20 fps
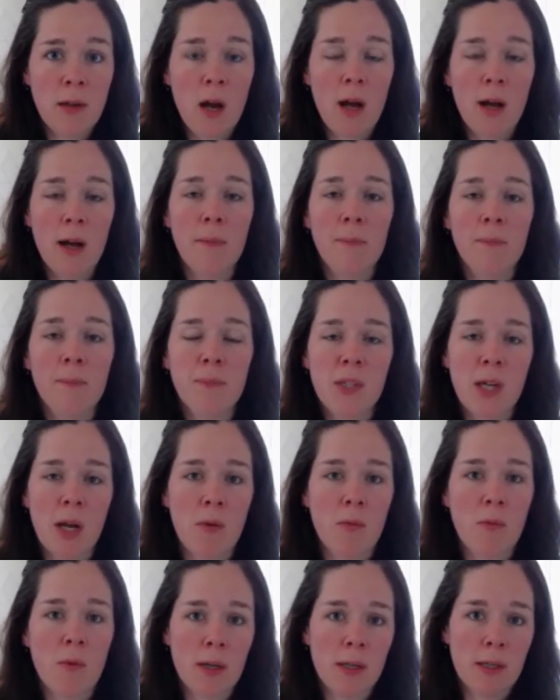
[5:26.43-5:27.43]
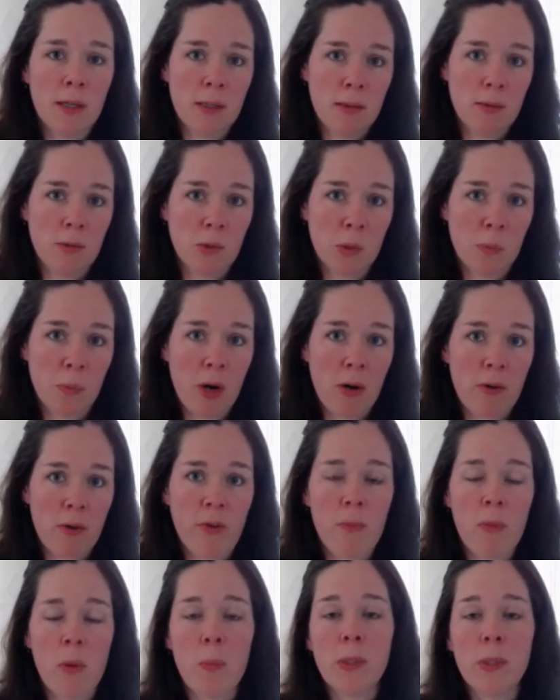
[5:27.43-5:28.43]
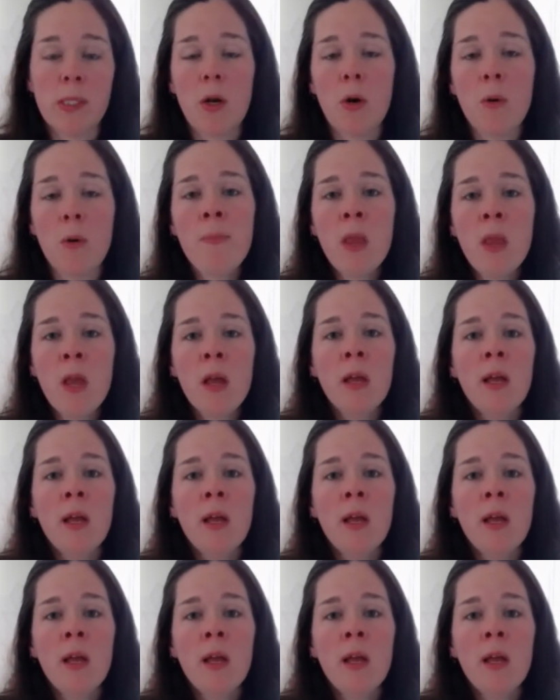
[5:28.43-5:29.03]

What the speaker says: down where it sprouted from the potato.